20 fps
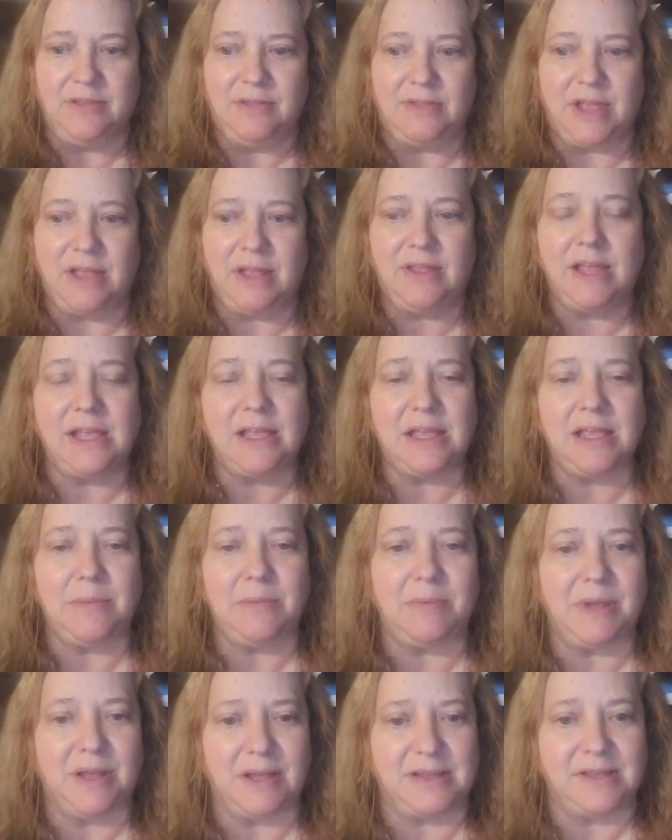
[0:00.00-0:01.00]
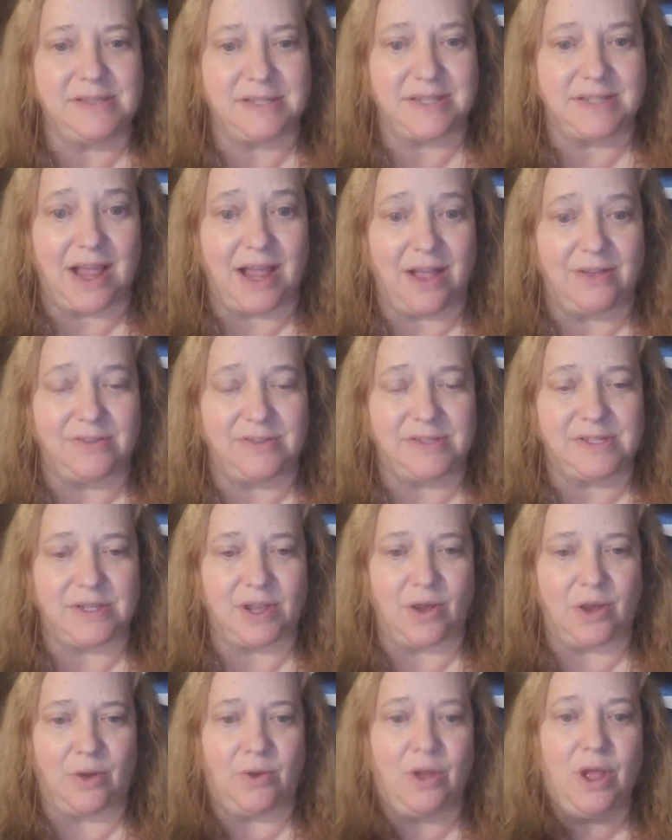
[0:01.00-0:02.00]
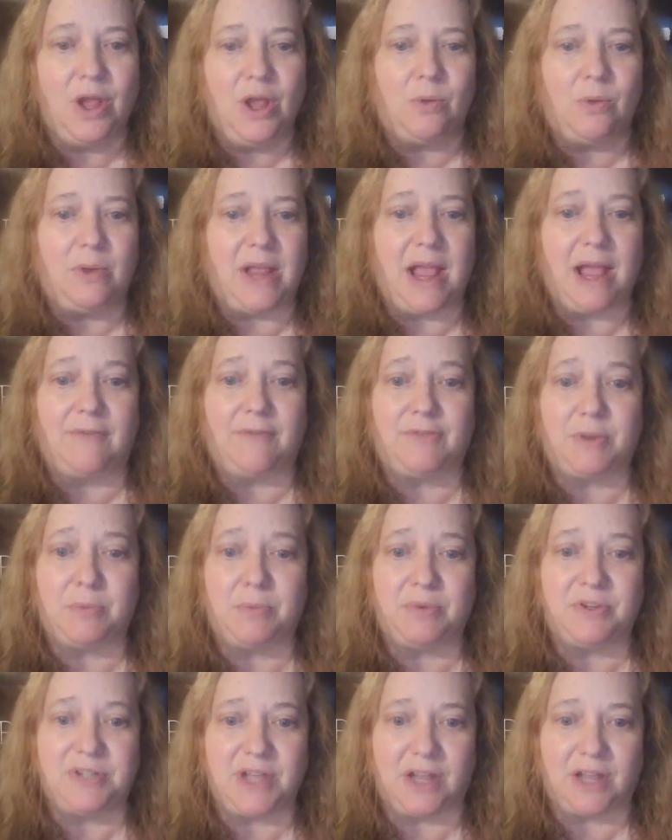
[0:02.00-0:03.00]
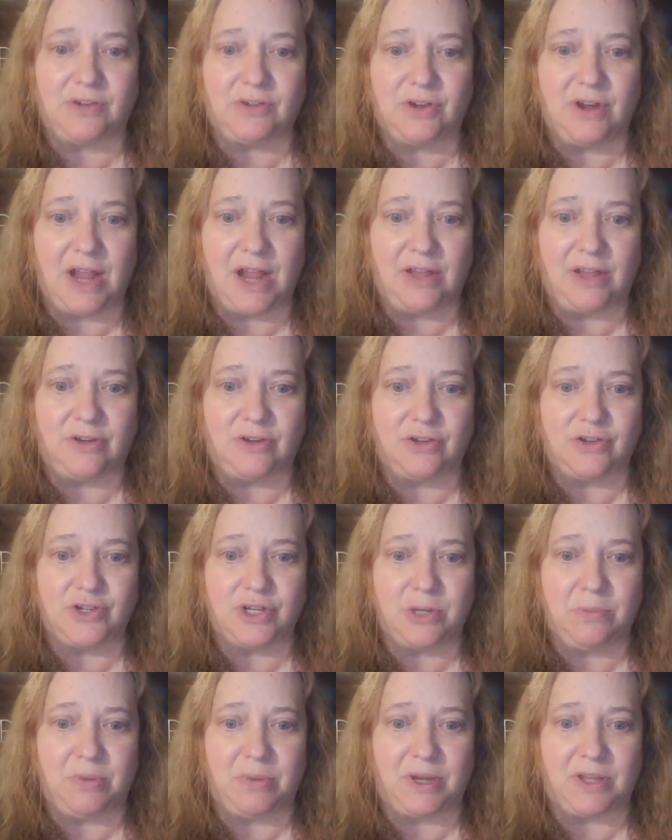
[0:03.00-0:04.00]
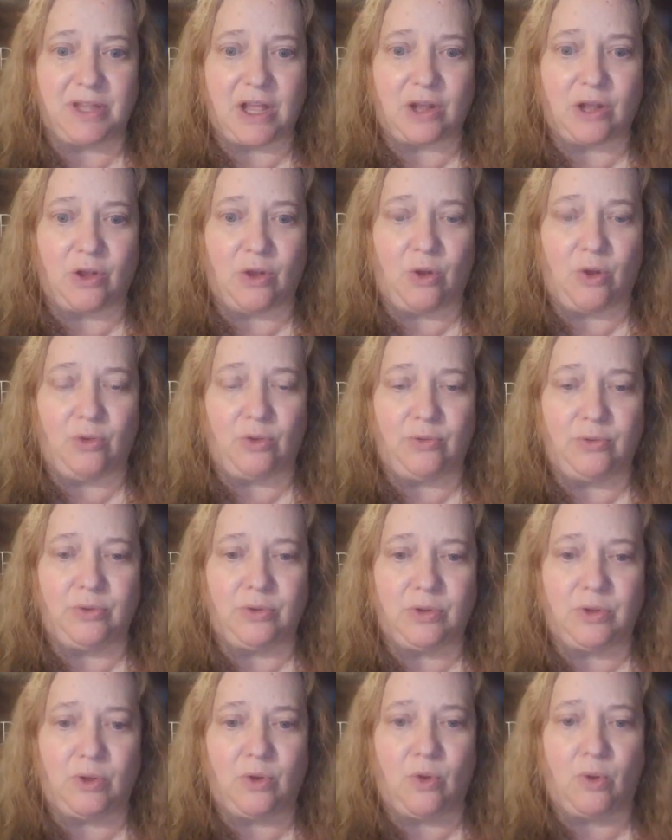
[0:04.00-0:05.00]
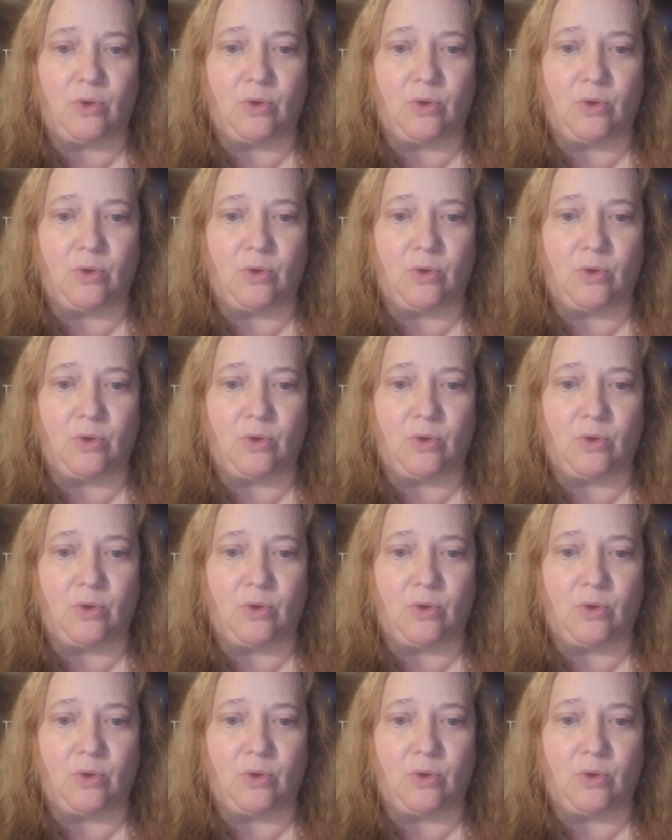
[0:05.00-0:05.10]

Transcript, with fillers: They like keeping us down. So we have to protect our energy, bring that golden,